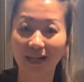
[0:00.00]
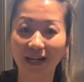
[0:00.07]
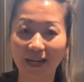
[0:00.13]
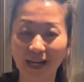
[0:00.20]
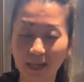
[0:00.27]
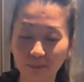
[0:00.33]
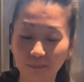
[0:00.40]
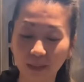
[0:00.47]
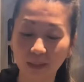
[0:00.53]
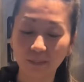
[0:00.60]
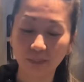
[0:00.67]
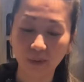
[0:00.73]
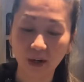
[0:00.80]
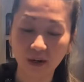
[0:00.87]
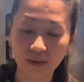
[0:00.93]
I have my
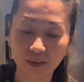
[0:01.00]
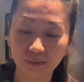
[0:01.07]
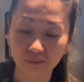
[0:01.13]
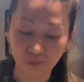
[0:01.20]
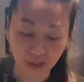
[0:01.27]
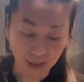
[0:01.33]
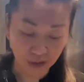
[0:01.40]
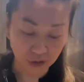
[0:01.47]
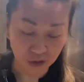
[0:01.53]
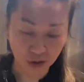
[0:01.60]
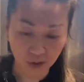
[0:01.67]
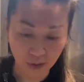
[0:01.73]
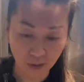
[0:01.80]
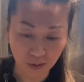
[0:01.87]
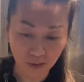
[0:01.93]
broth ready to
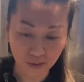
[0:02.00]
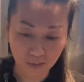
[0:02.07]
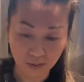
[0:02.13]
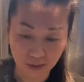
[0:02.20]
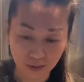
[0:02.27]
go.